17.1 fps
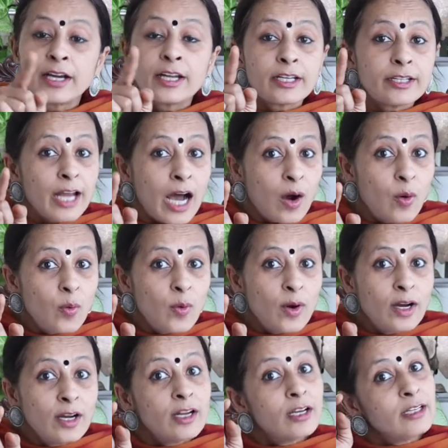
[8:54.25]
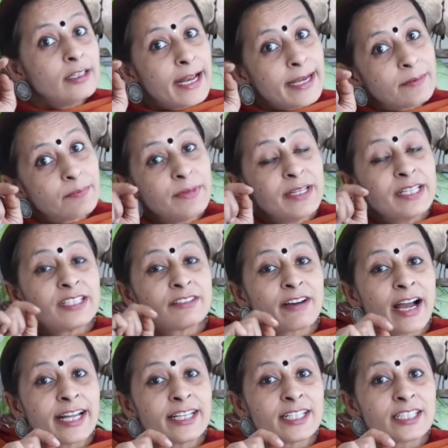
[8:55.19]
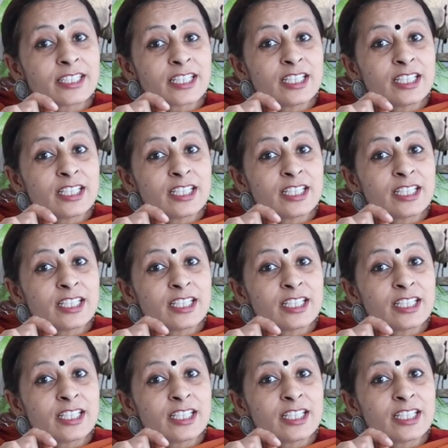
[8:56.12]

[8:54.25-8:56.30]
Now let me divide it